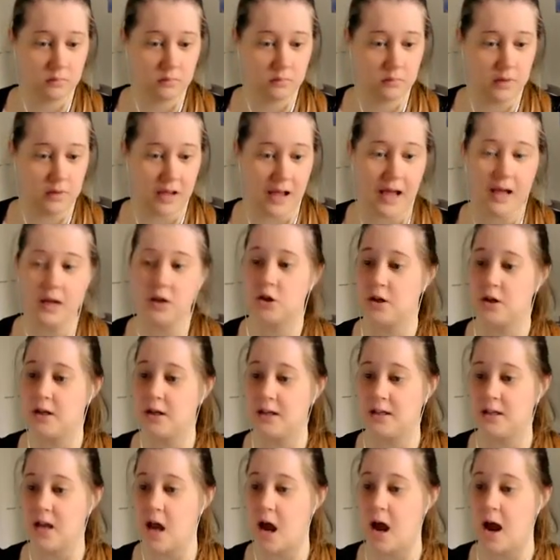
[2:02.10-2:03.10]
Actually,
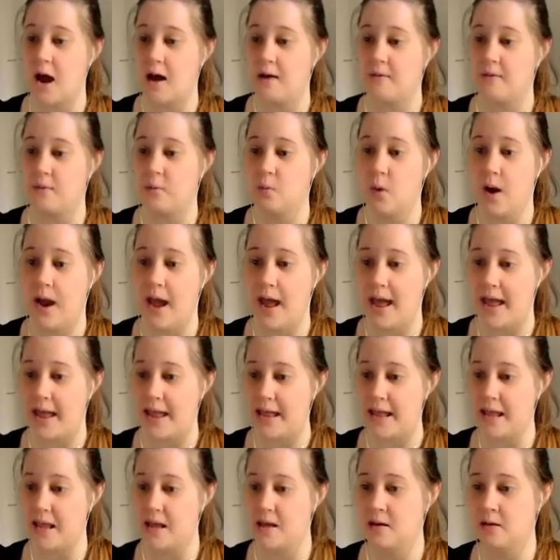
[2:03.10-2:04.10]
it's
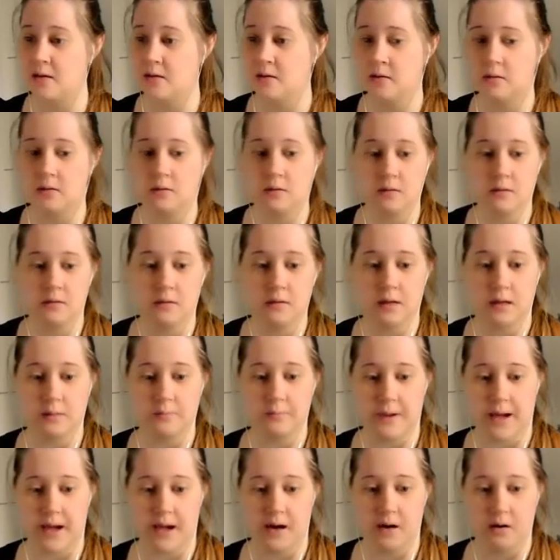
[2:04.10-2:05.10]
halfway
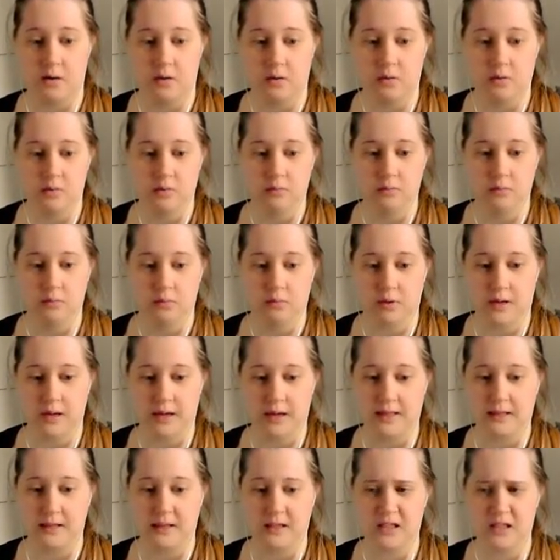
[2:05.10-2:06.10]
about
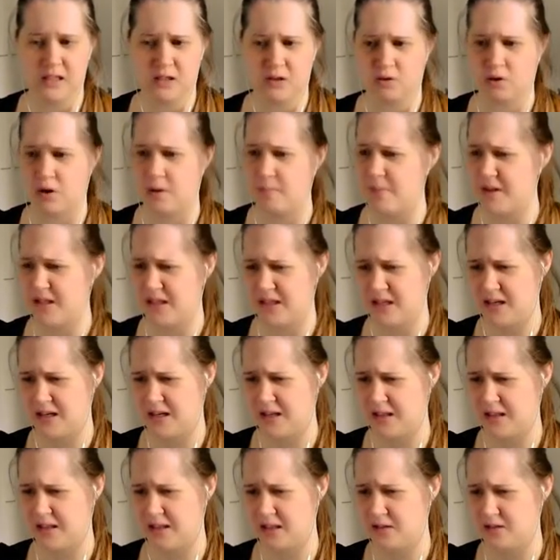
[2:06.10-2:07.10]
looking at this screen, but then
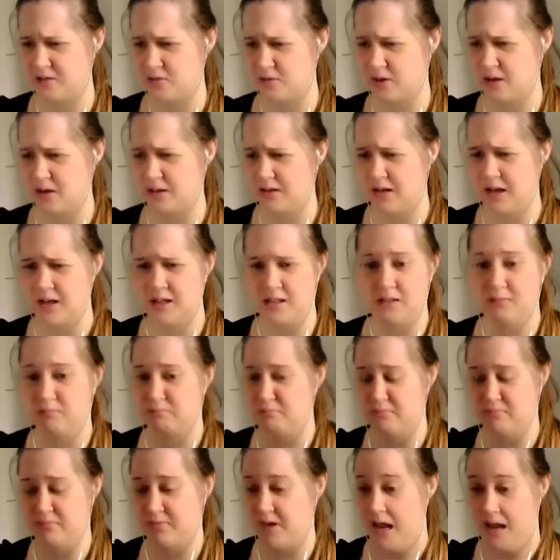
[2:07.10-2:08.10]
again, this screen lies...
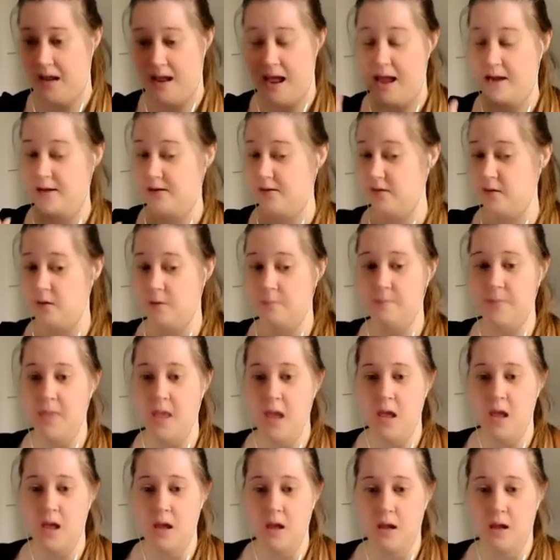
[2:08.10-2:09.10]
I don't know.
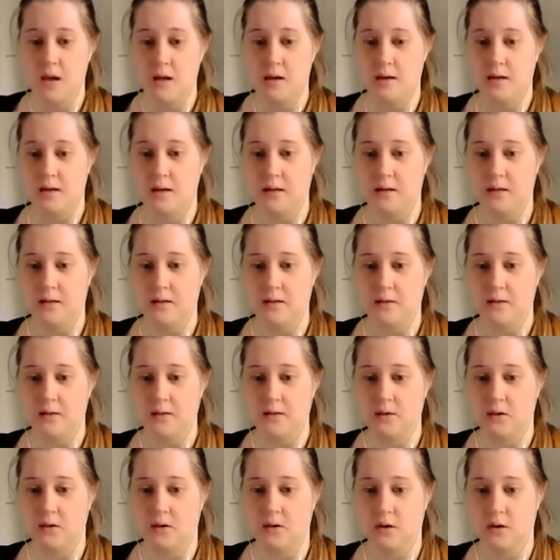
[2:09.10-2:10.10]
Uh,
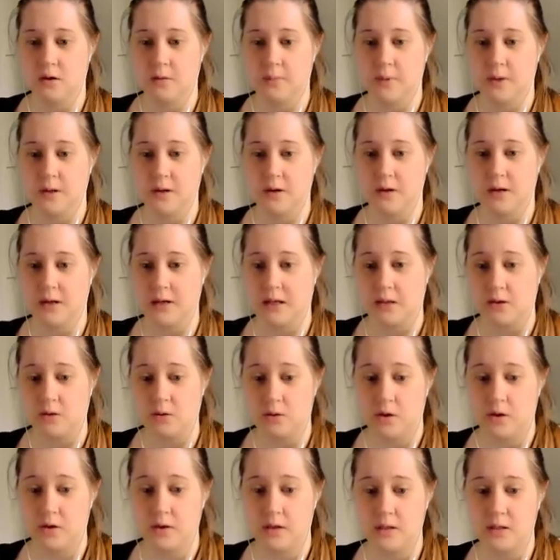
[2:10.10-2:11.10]
so we're gonna need to
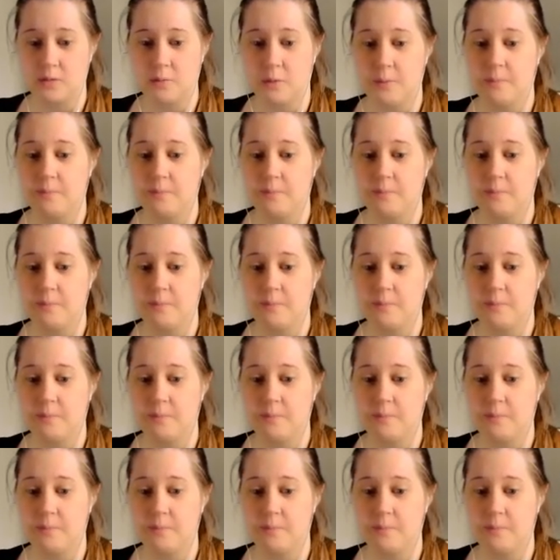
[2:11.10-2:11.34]
learn this one.